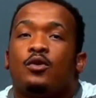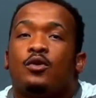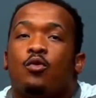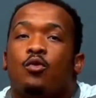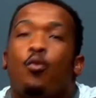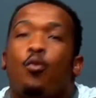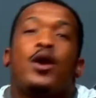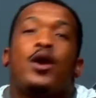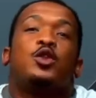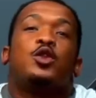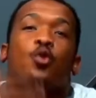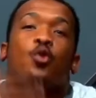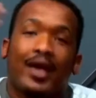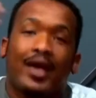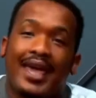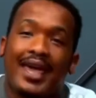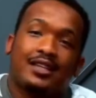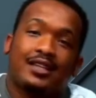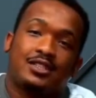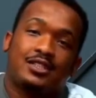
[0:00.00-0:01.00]
when you
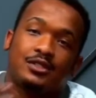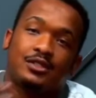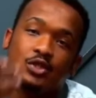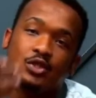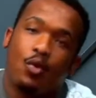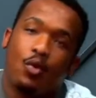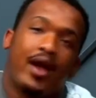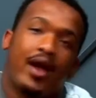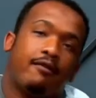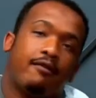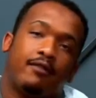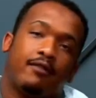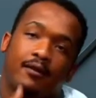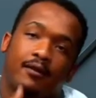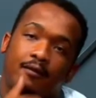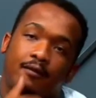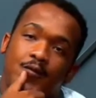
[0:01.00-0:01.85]
get to heaven.